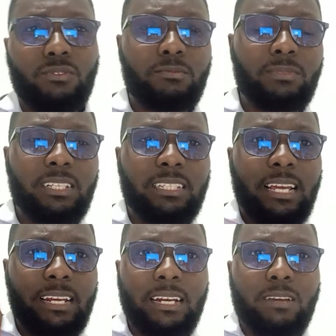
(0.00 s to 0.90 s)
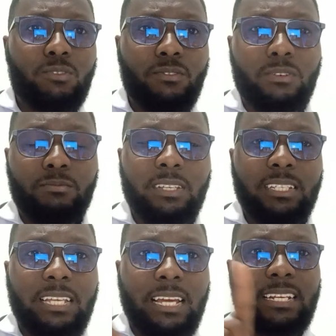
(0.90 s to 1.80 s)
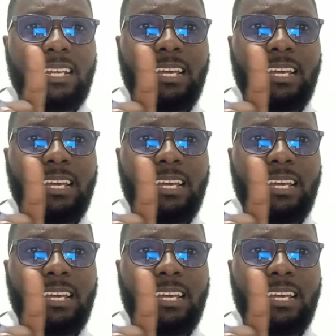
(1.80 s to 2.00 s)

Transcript: from this side and a wound from this side,